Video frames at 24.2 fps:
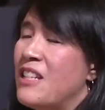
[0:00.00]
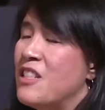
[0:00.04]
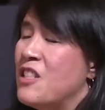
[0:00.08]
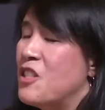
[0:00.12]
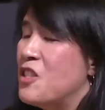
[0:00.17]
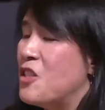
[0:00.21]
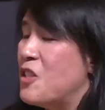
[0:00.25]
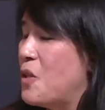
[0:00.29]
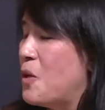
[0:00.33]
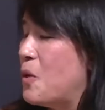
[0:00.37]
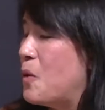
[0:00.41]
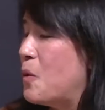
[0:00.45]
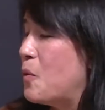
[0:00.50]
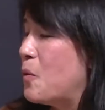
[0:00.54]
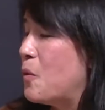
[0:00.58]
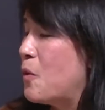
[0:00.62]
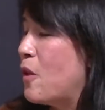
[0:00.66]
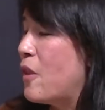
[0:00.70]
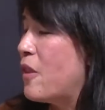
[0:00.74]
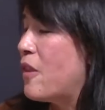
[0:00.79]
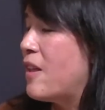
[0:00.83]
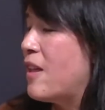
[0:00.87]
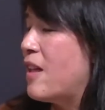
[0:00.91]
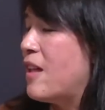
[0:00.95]
so
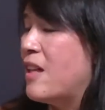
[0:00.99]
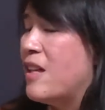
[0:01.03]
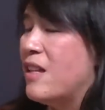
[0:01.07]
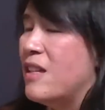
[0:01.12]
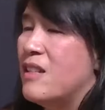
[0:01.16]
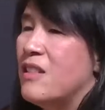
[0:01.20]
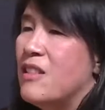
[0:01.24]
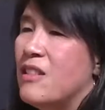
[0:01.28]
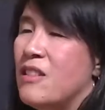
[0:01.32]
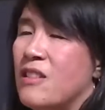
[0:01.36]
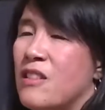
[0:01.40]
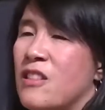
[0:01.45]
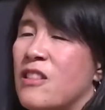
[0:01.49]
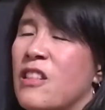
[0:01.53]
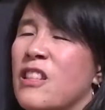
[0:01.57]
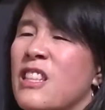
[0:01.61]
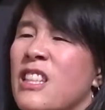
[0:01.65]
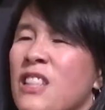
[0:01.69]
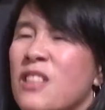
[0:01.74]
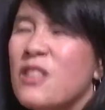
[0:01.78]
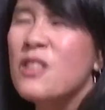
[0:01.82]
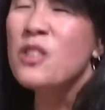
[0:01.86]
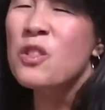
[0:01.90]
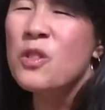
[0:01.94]
the
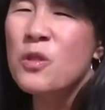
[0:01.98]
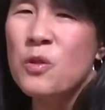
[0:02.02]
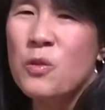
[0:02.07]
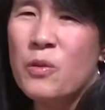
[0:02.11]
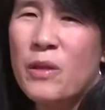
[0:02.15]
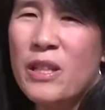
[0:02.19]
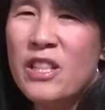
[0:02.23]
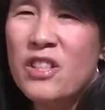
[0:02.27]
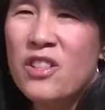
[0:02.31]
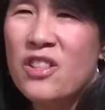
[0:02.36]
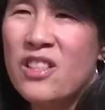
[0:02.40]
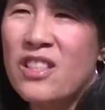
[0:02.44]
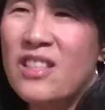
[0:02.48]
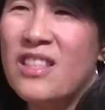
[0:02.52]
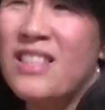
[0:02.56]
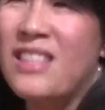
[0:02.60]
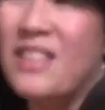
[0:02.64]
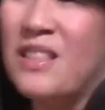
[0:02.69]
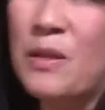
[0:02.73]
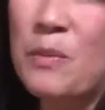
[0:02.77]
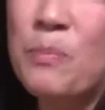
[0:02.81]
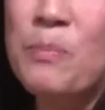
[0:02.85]
illustrations and the